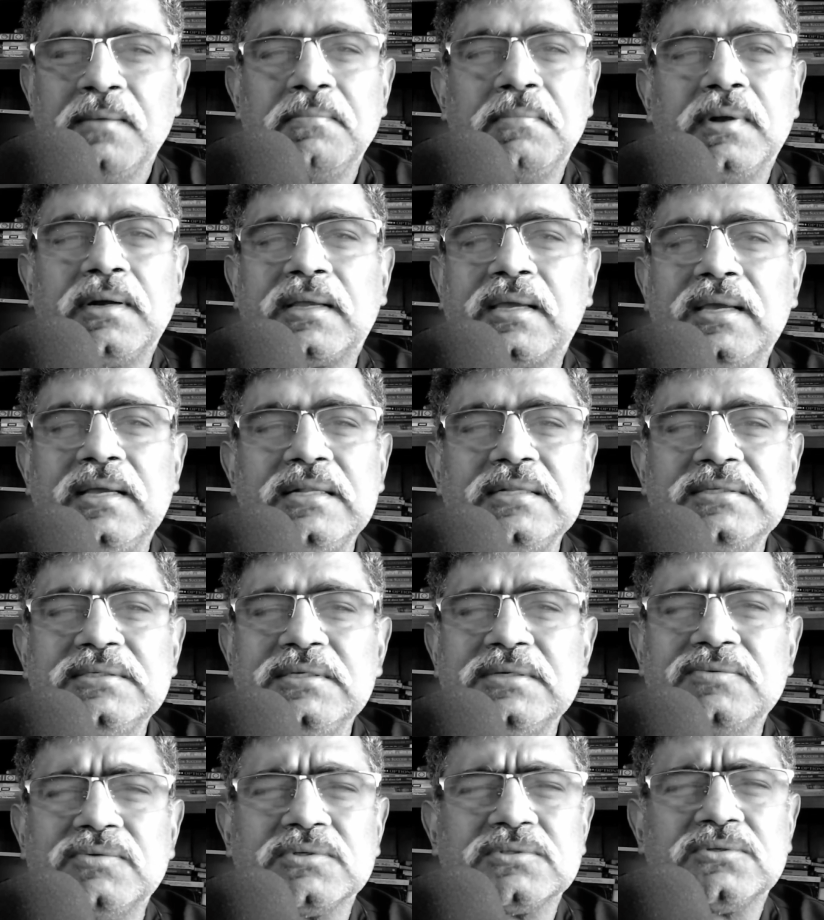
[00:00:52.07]
But
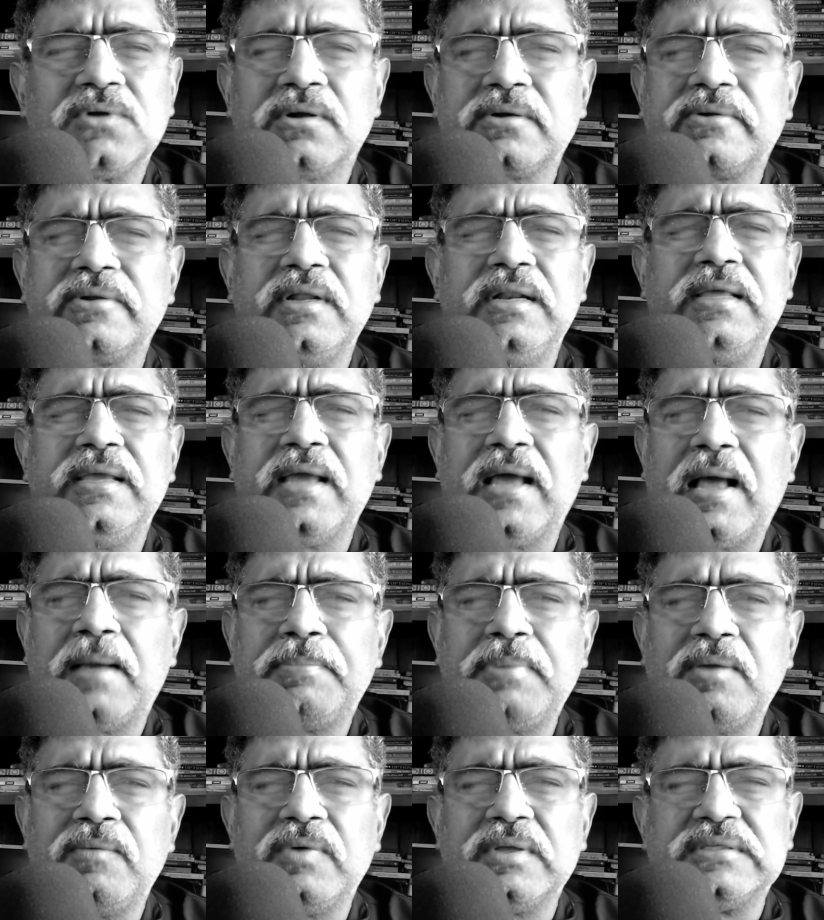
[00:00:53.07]
Khilji was not really
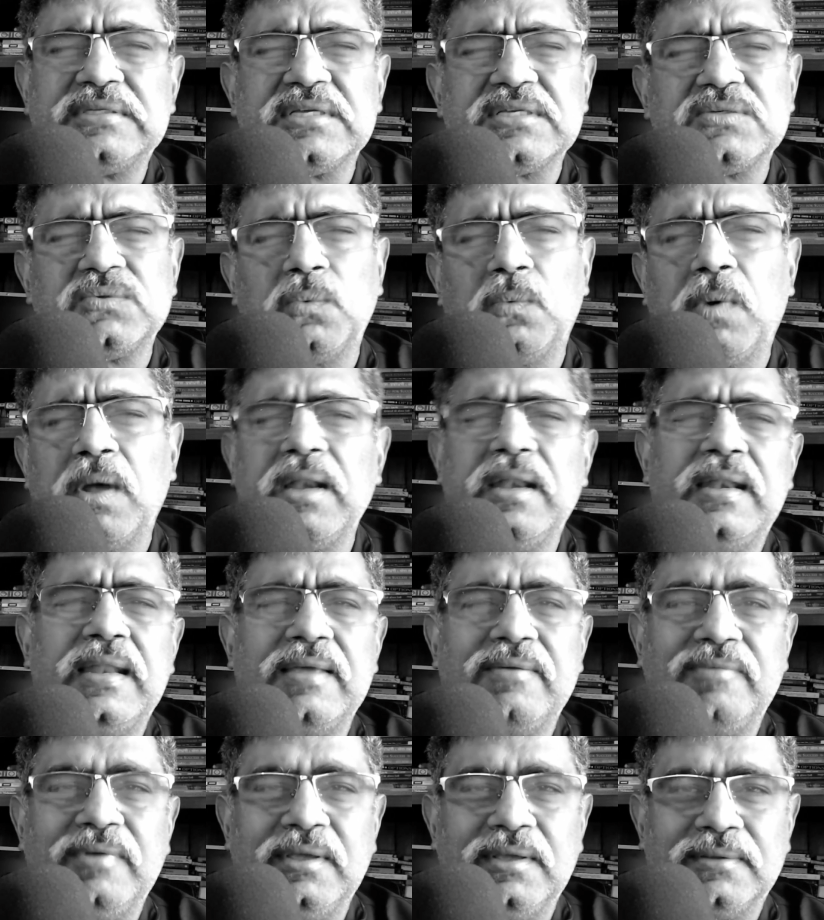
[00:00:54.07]
happy with just one
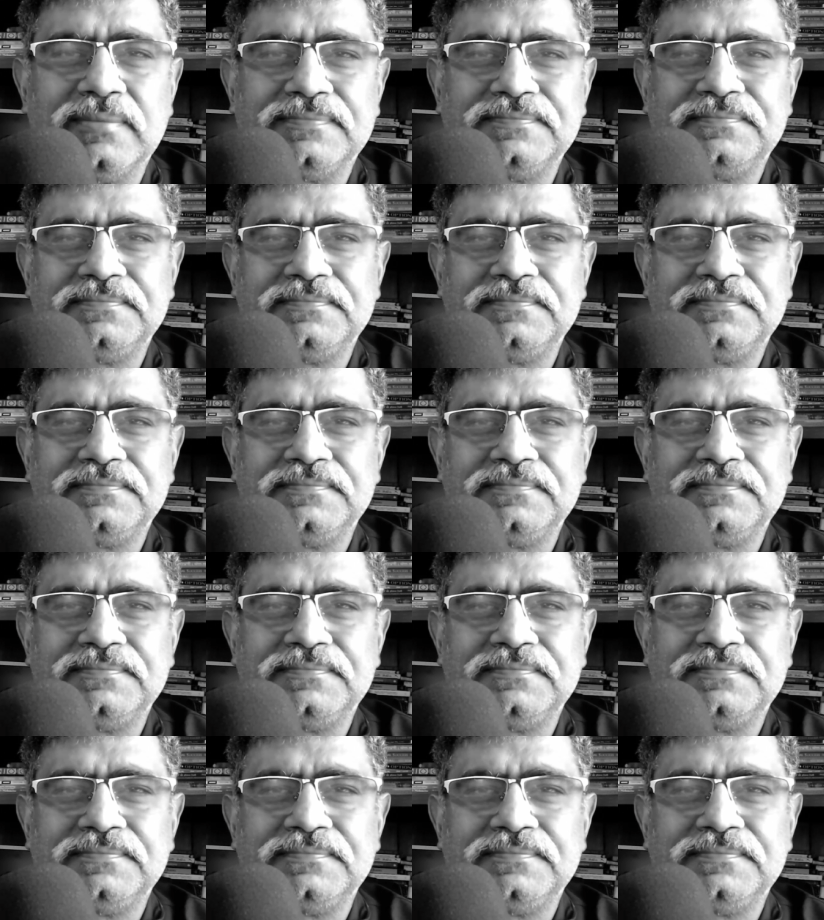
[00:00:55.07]
levy.